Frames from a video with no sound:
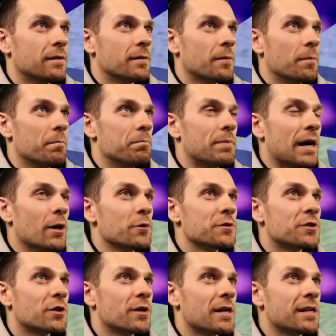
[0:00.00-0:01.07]

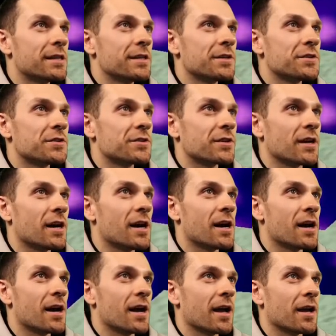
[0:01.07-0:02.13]
Bowser in the
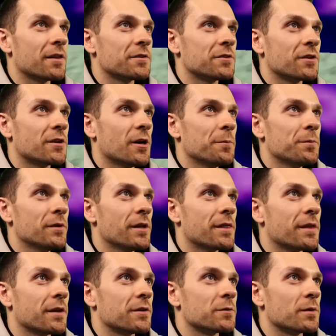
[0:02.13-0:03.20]
Sky. There's a couple of
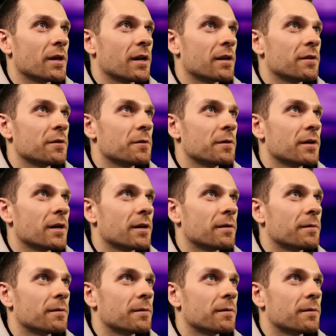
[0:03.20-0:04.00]
things we gotta do here.